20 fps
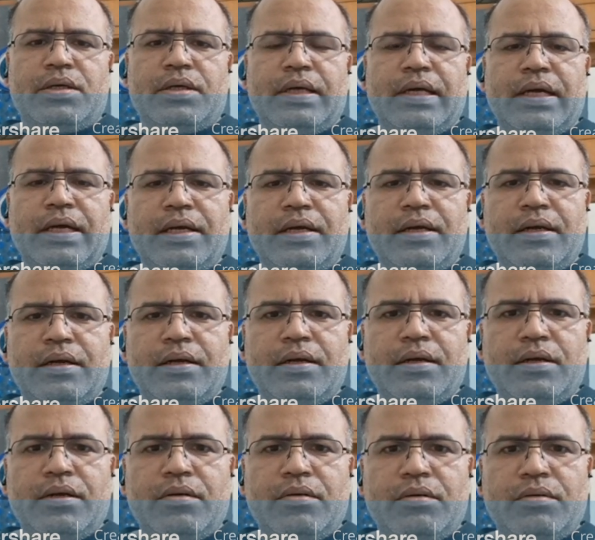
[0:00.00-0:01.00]
And
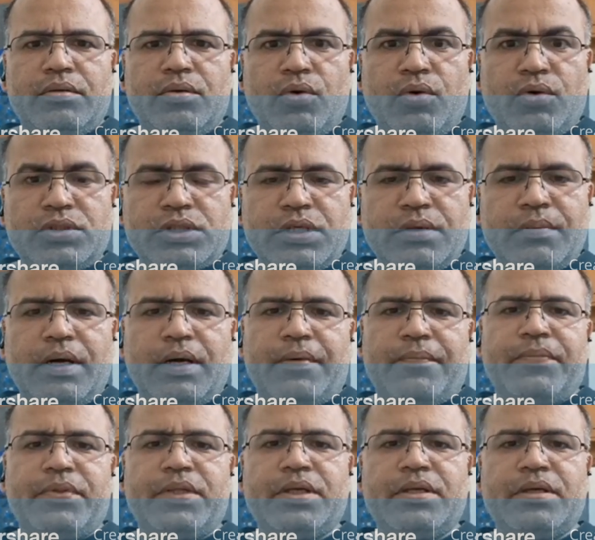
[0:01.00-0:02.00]
Lok
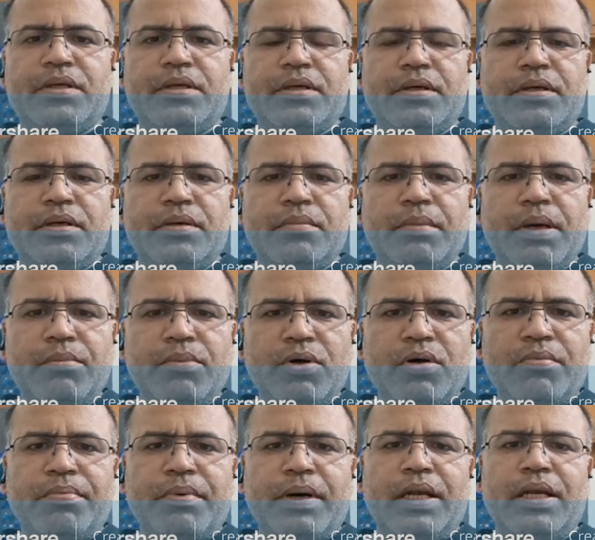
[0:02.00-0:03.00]
Sabha, the member
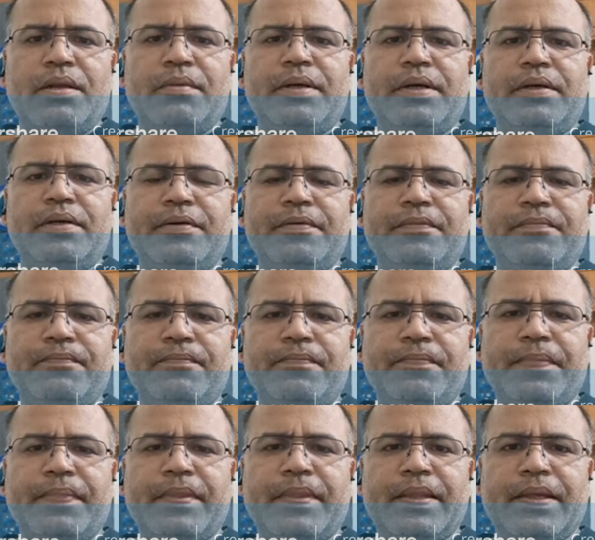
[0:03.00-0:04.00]
of parliament
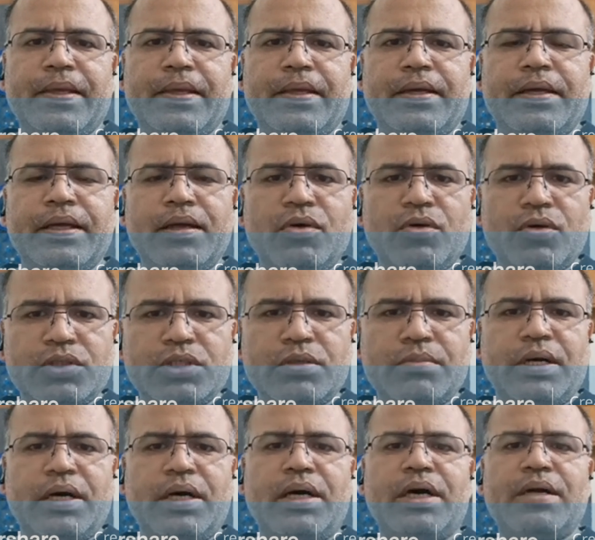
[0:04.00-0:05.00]
in Lok
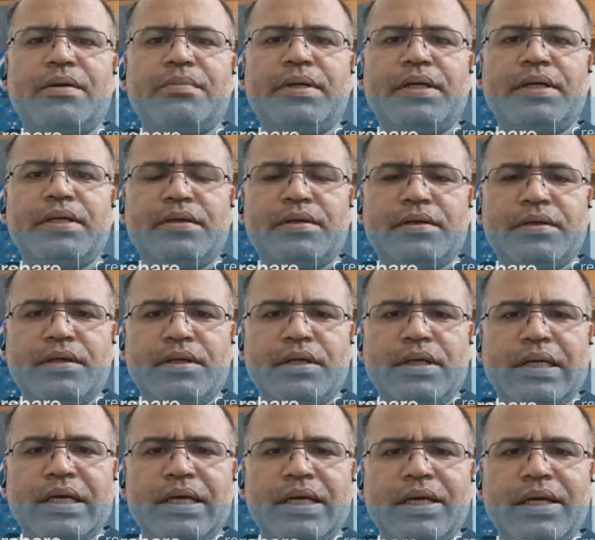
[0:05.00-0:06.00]
Sabha are being
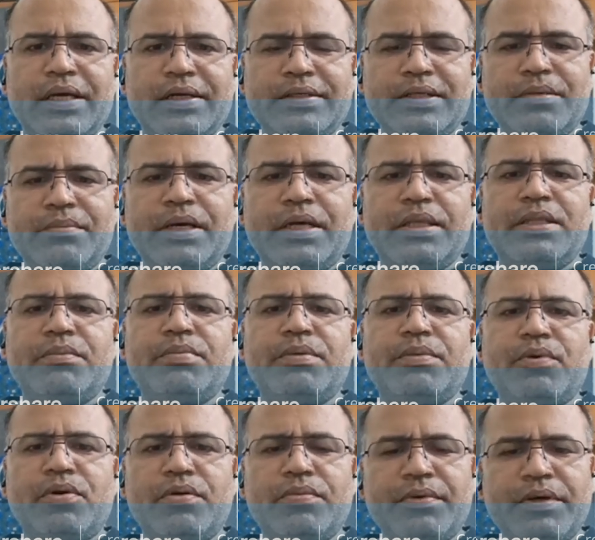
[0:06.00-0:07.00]
elected by the
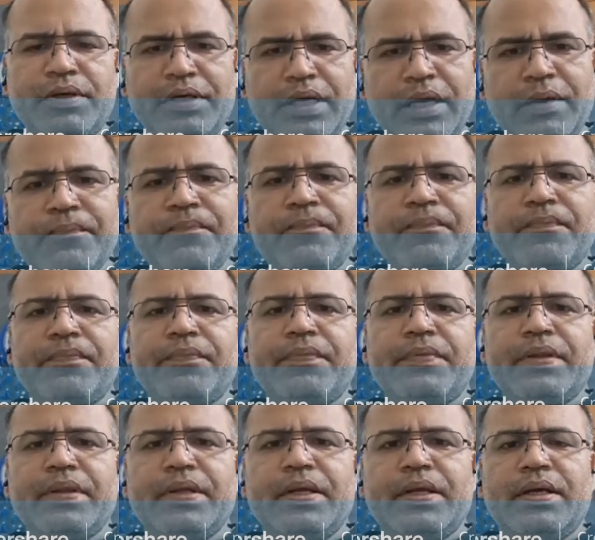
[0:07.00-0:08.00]
people of India,
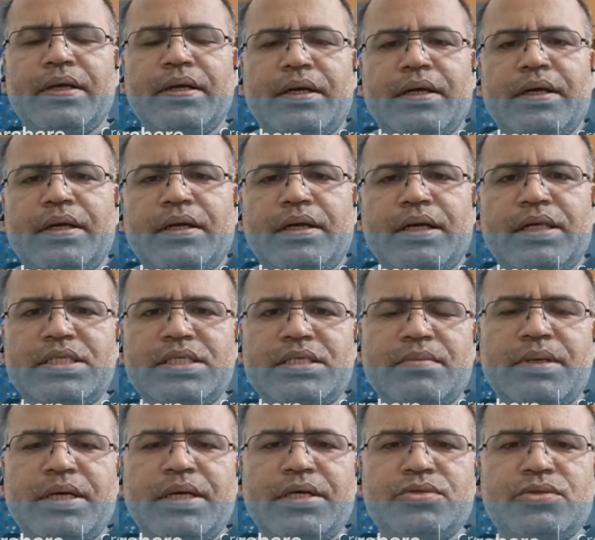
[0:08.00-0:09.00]
and Rajya
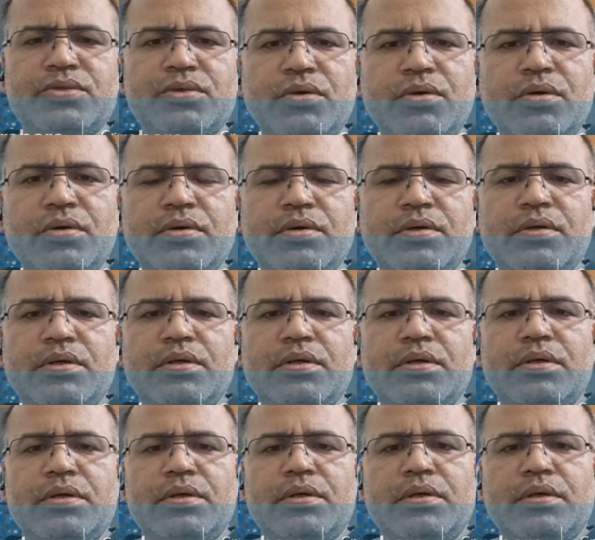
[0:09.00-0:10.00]
Sabha, as you know,
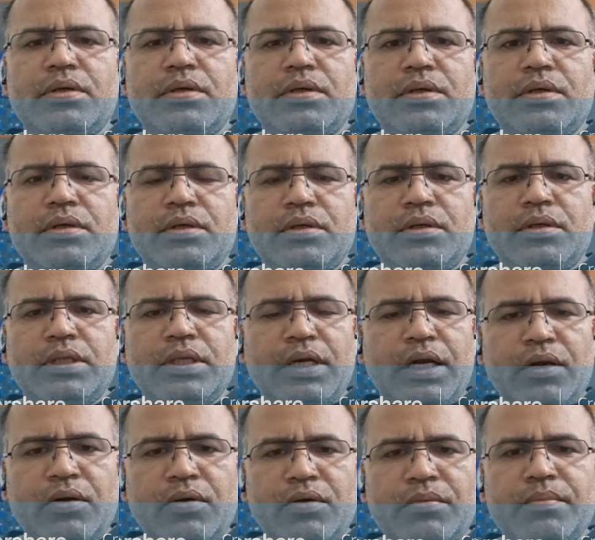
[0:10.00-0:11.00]
they
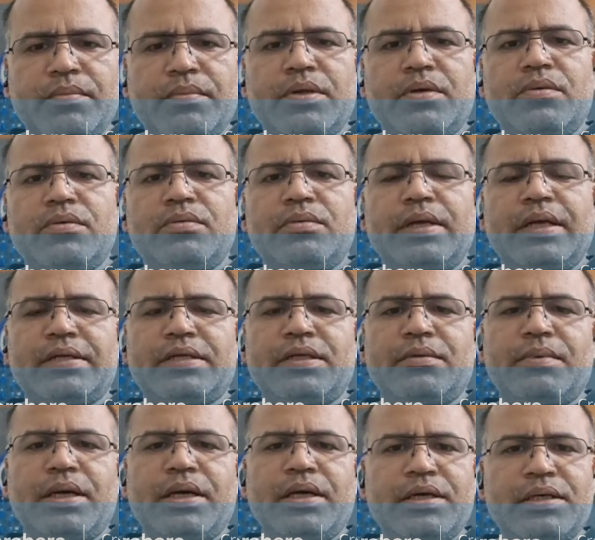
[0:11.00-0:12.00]
are not
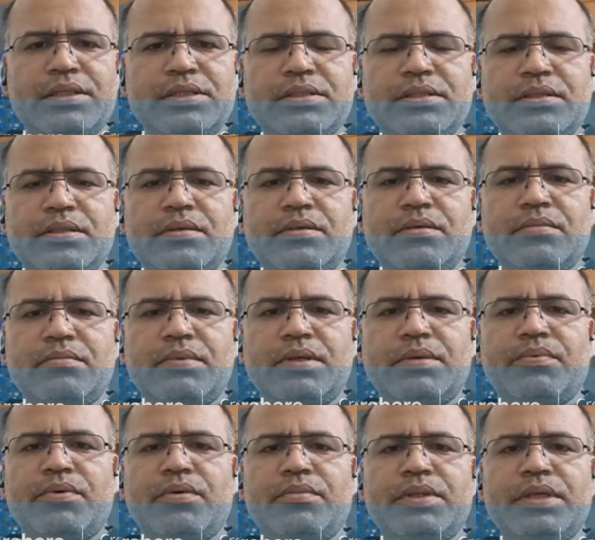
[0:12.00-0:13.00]
elected by us
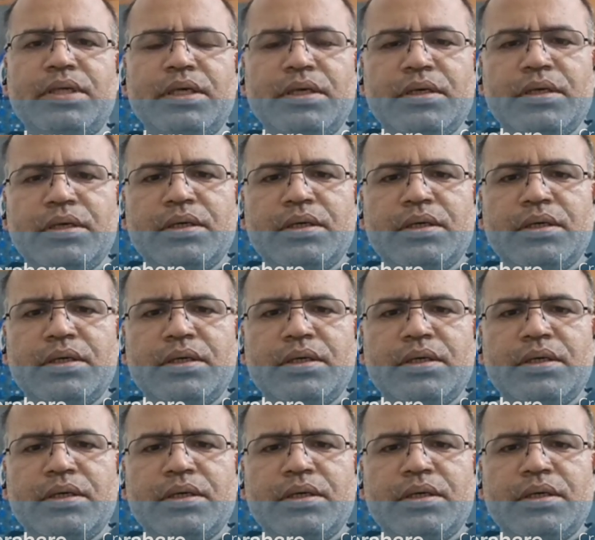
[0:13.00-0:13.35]
but from the